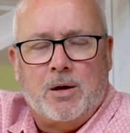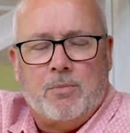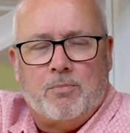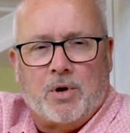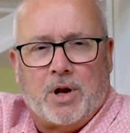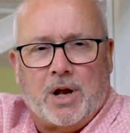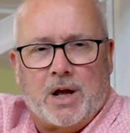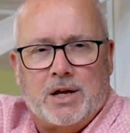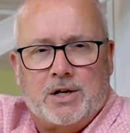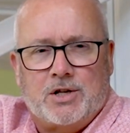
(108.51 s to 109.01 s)

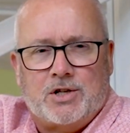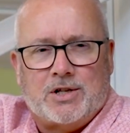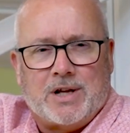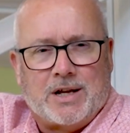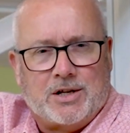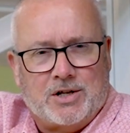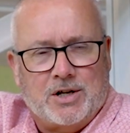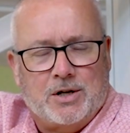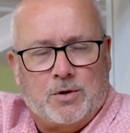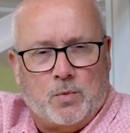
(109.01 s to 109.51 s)
but I
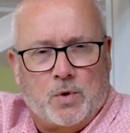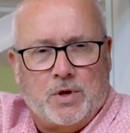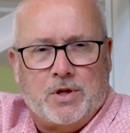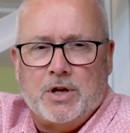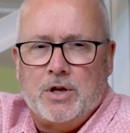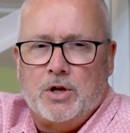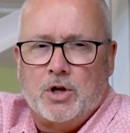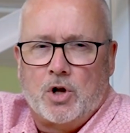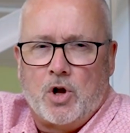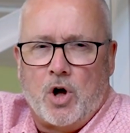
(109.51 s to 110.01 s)
set it
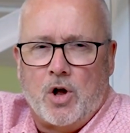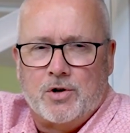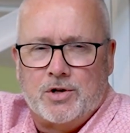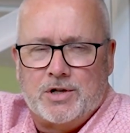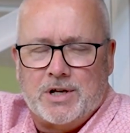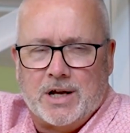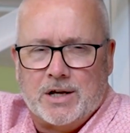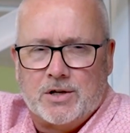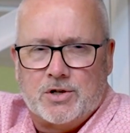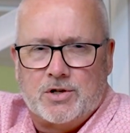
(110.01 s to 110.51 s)
within the
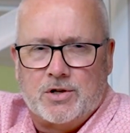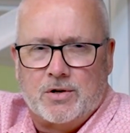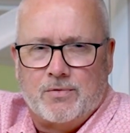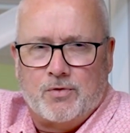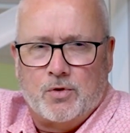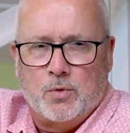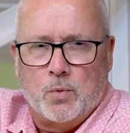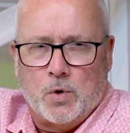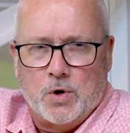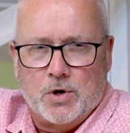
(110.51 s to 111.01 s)
context
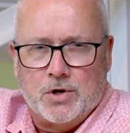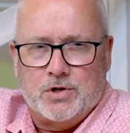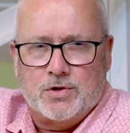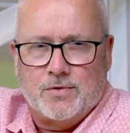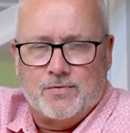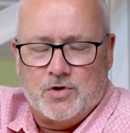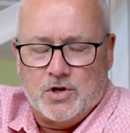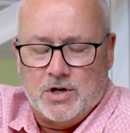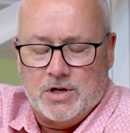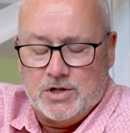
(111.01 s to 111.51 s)
of the words
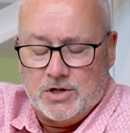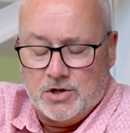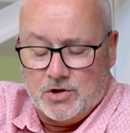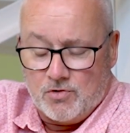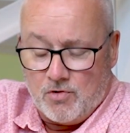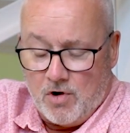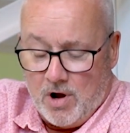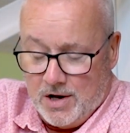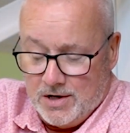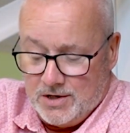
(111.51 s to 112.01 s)
of Jesus
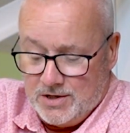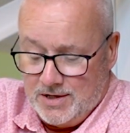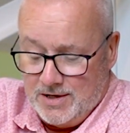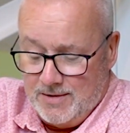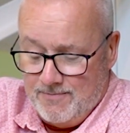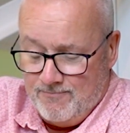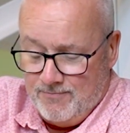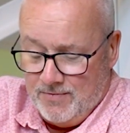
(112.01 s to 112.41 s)
Christ.